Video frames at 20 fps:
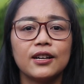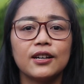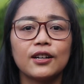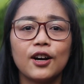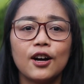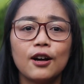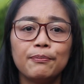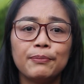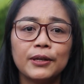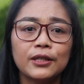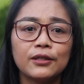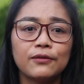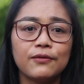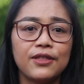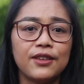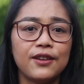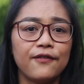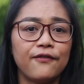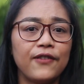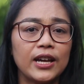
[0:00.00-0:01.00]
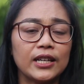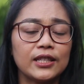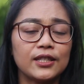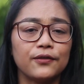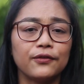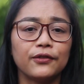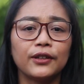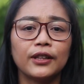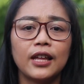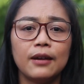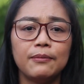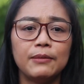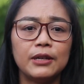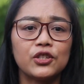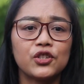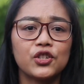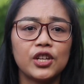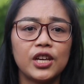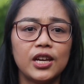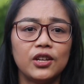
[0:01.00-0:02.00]
coupled with the effects of climate
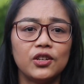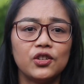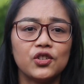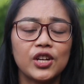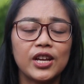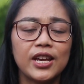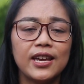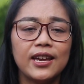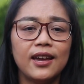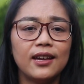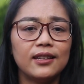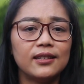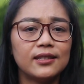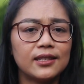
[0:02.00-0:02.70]
change and